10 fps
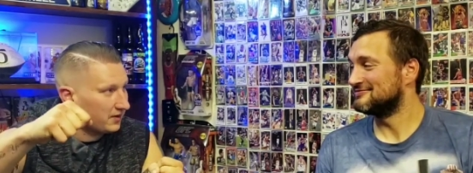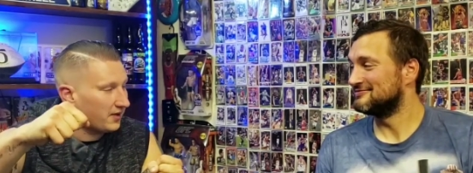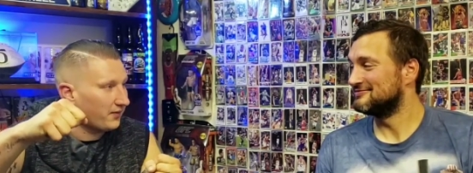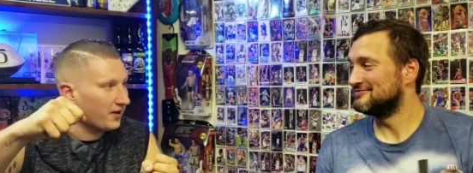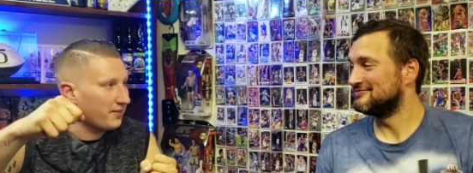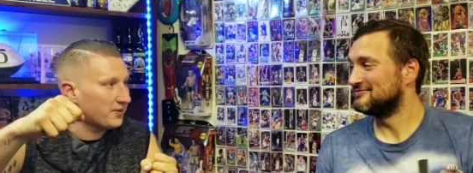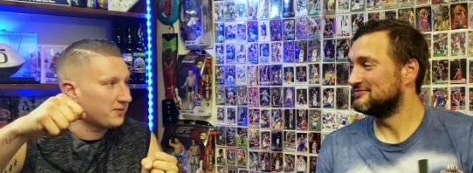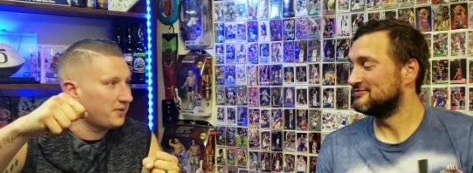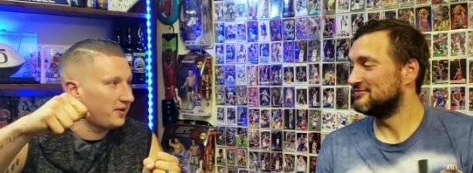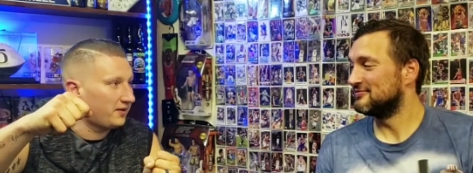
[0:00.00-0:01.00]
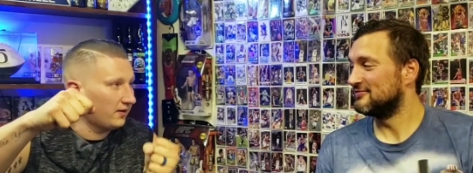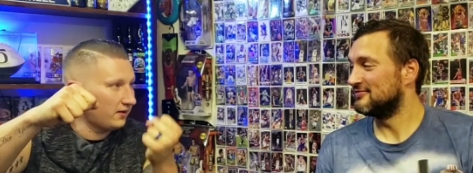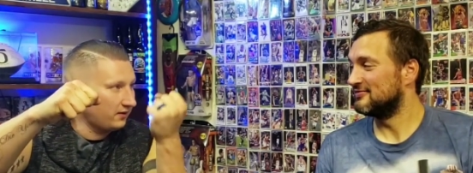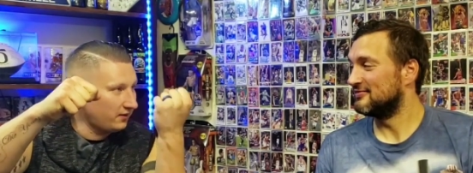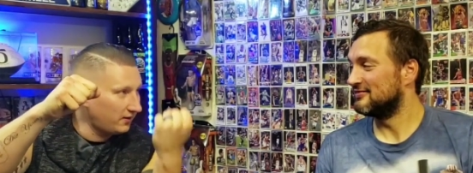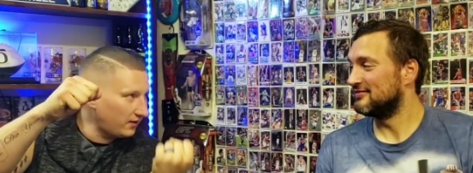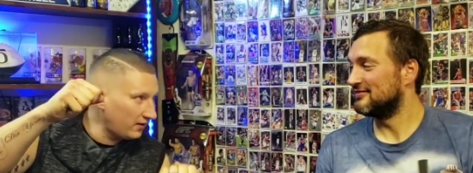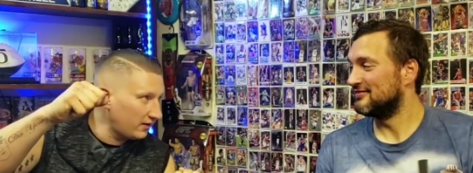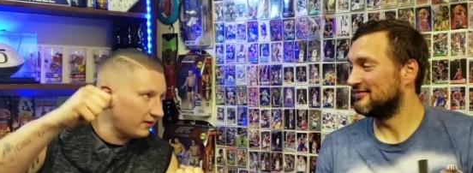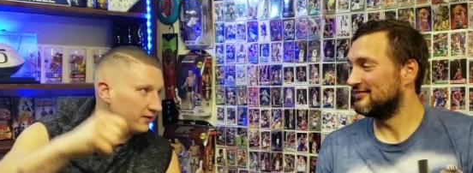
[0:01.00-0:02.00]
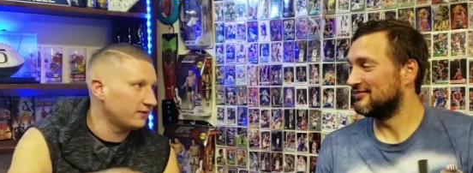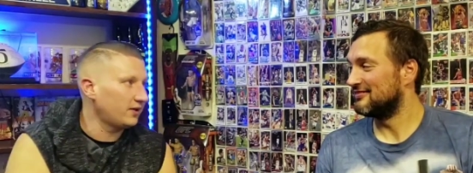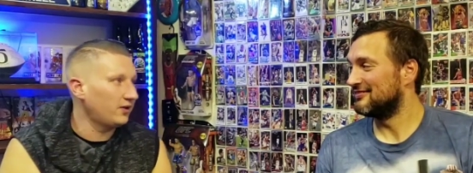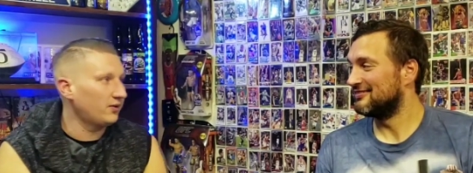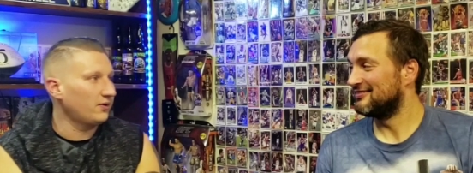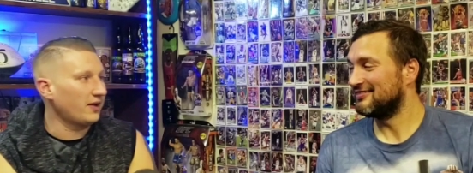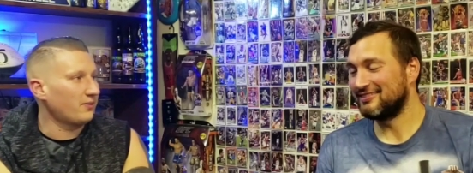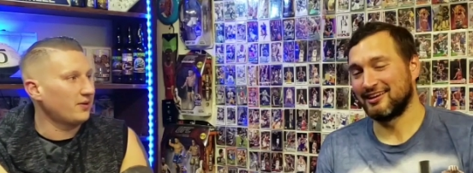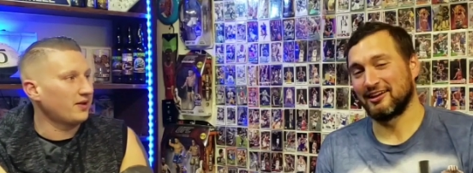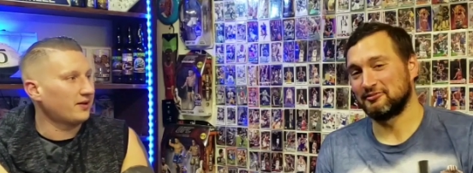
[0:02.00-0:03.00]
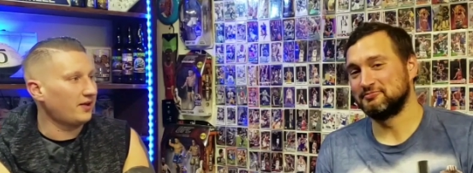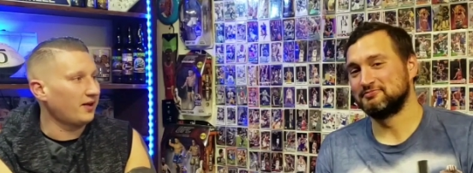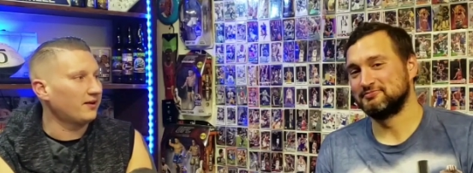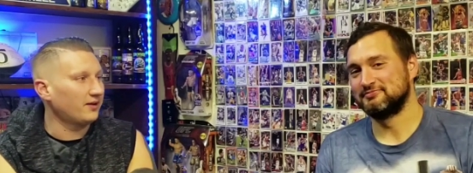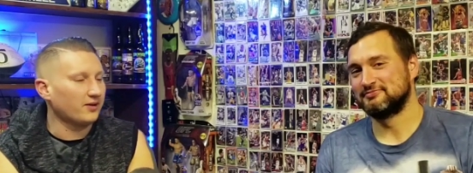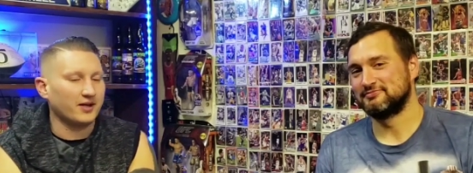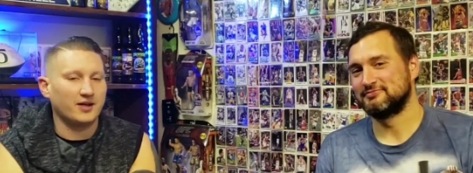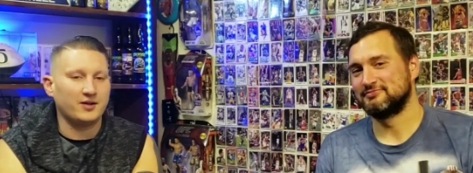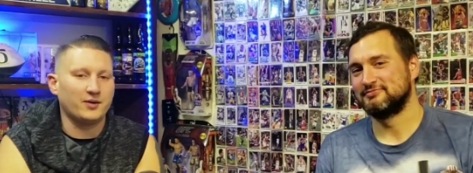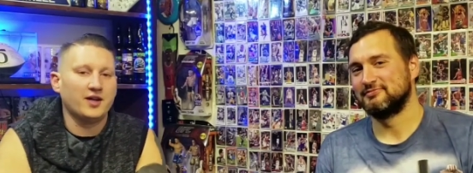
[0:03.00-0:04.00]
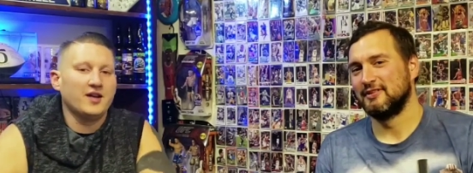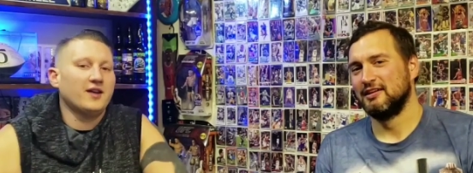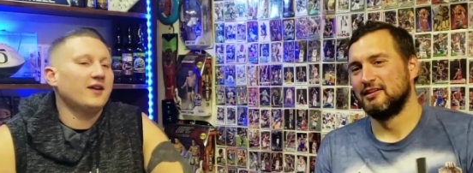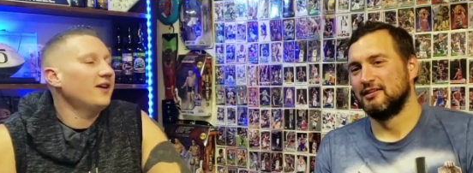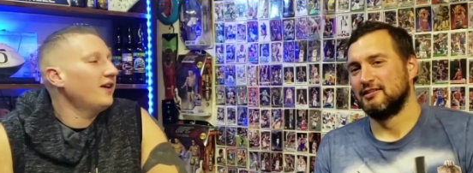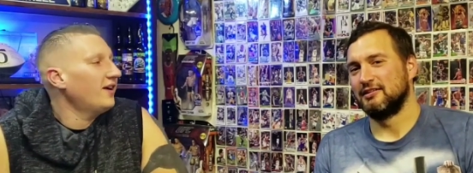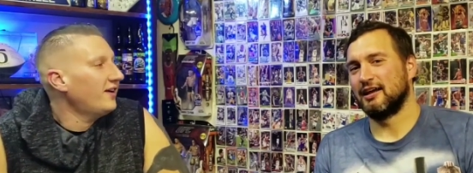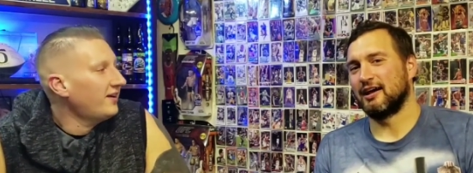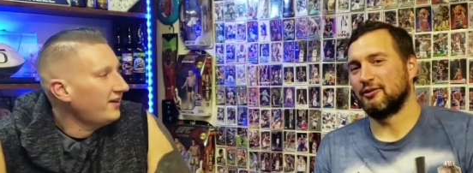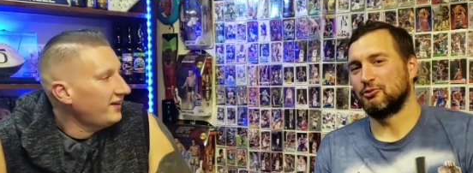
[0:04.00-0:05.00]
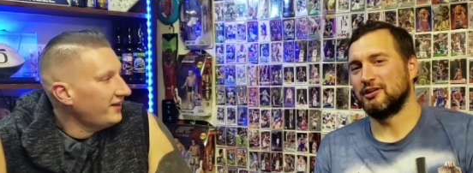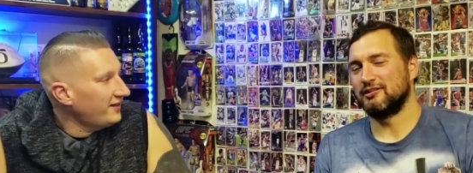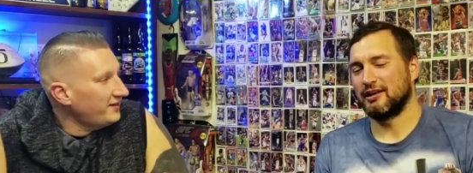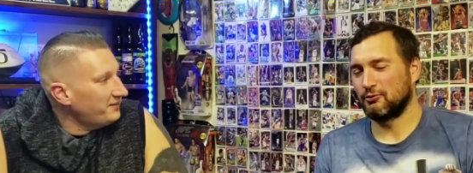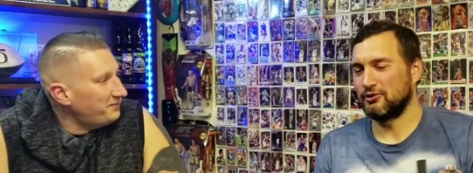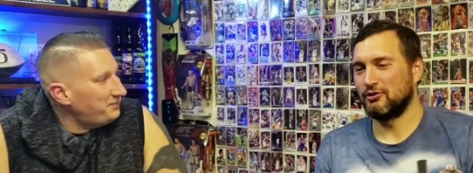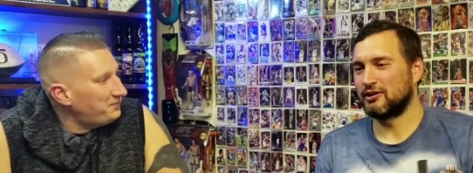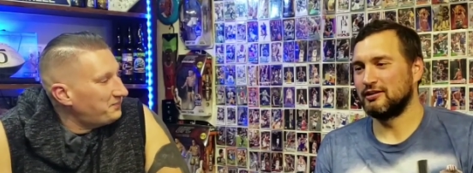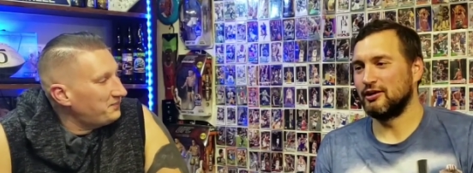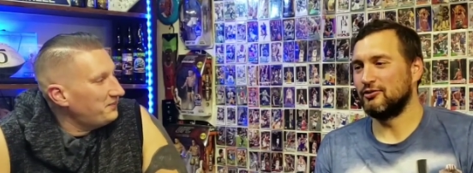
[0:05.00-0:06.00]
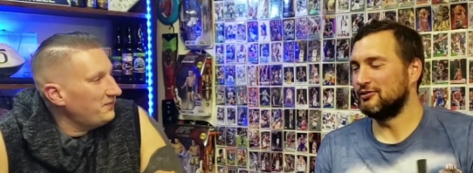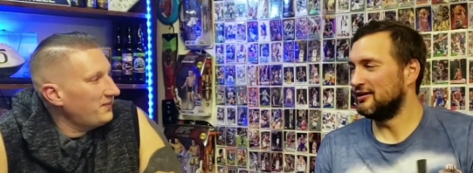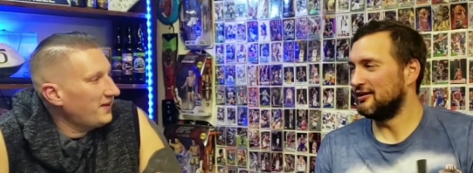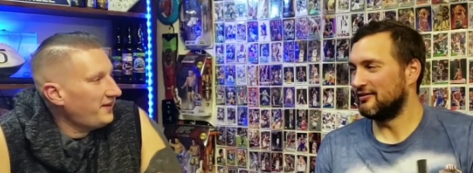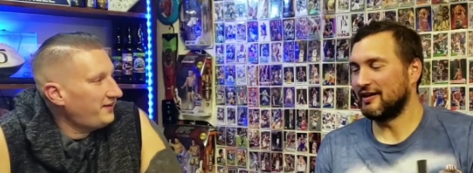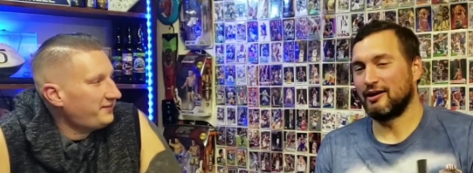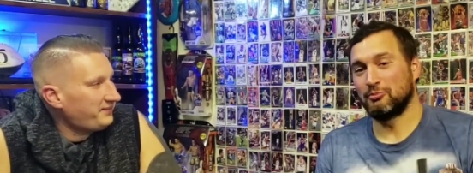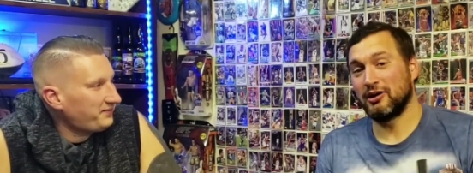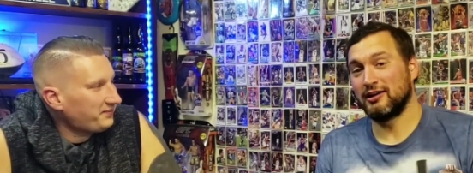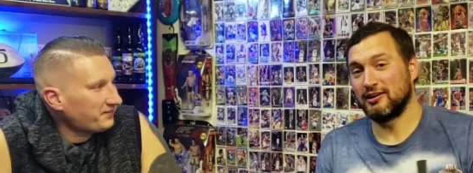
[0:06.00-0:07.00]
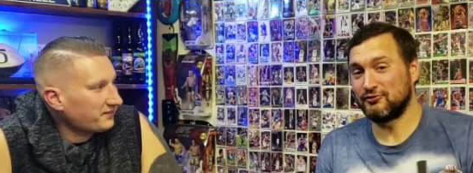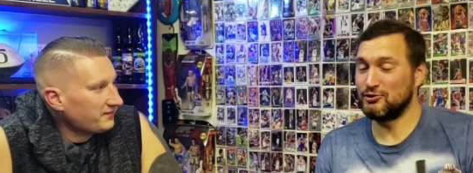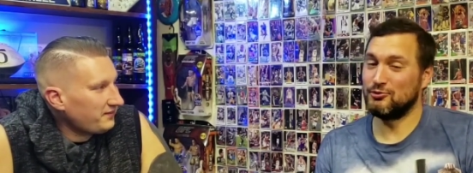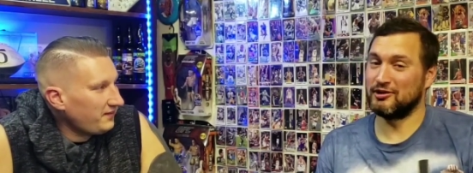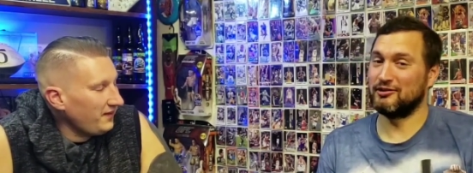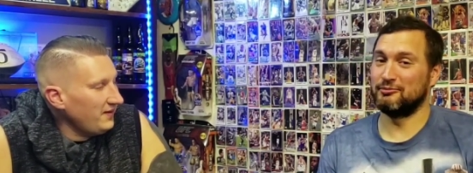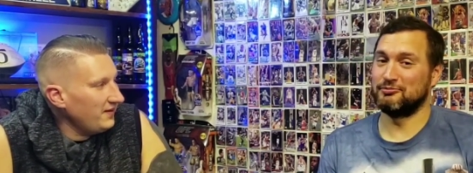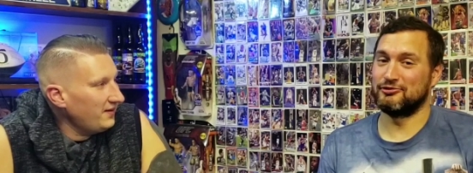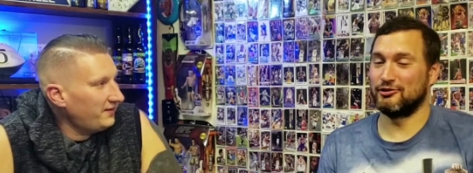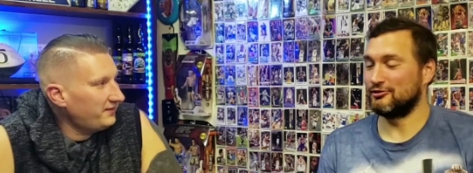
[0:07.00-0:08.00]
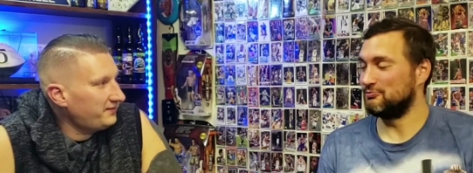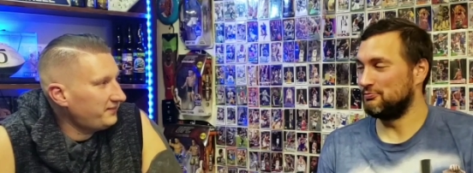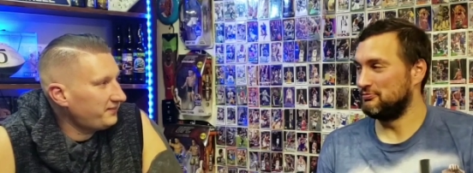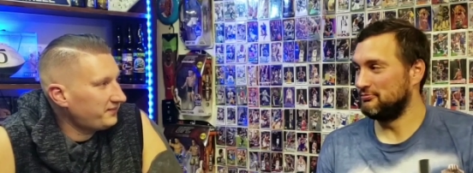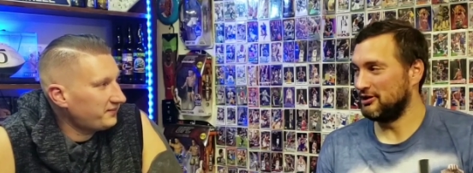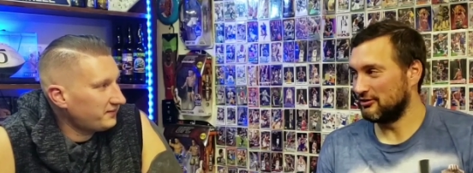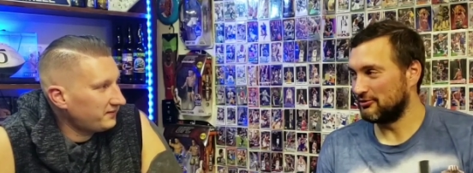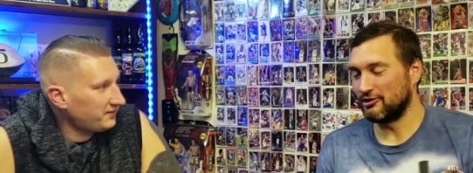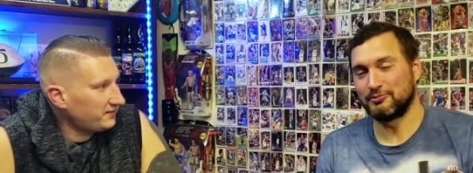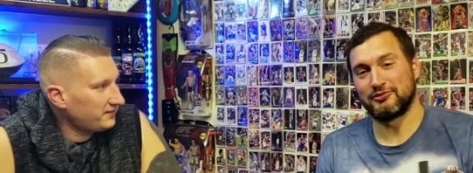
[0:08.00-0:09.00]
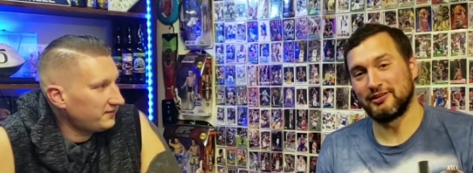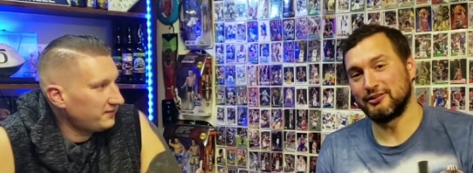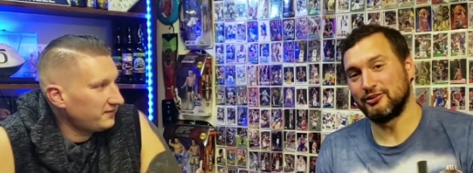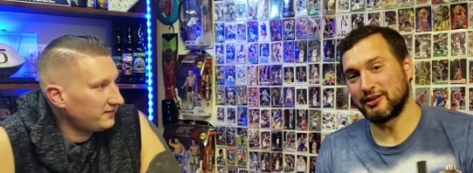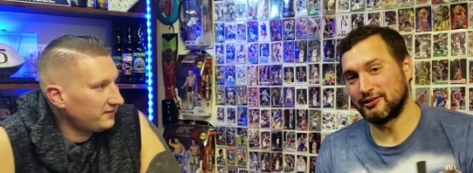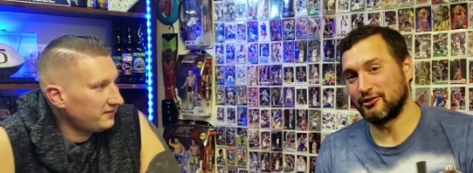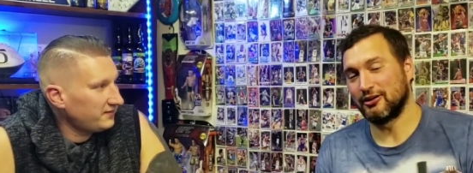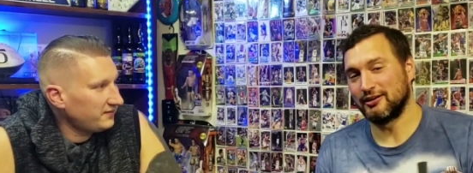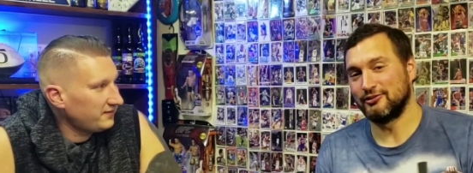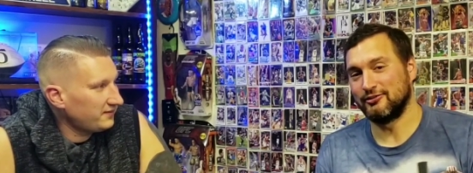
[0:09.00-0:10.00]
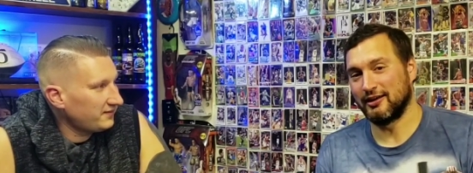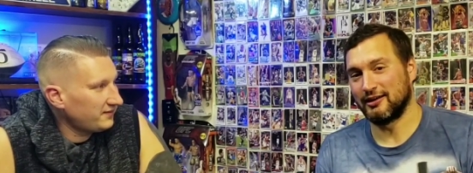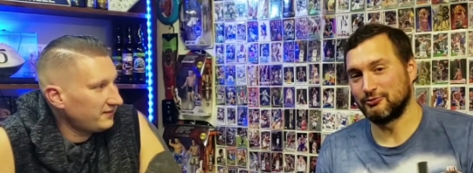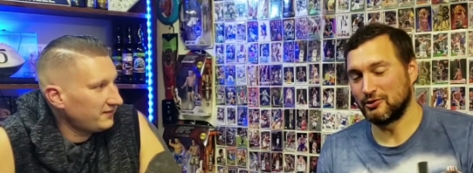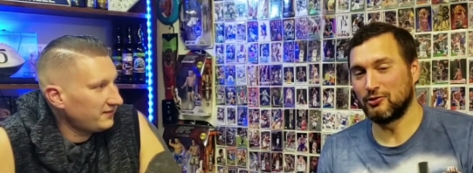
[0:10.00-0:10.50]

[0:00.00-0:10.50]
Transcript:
Speaker 1: except for that puts me, you know, like yeah, yeah. Okay. Anyway,
Speaker 2: yeah, we yeah we don't condone any of that. But if you want to search beer burps, then you can go ahead and do that, and we